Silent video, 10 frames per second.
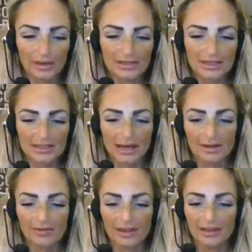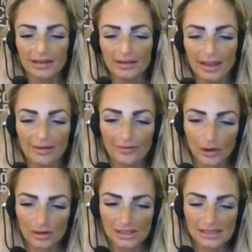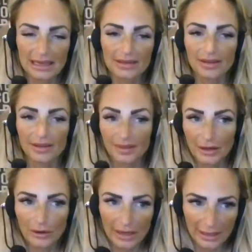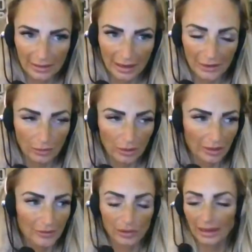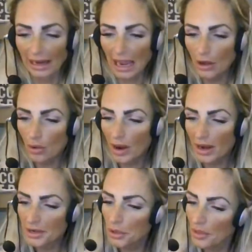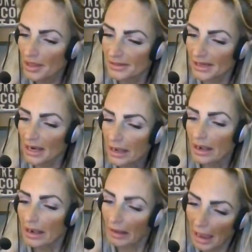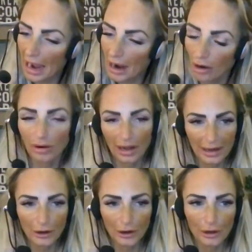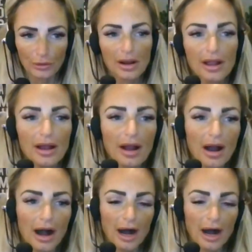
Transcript: you know, and really to dive in and first get the theory. I know all of you are like, how do I do this? I need it now. I hear you.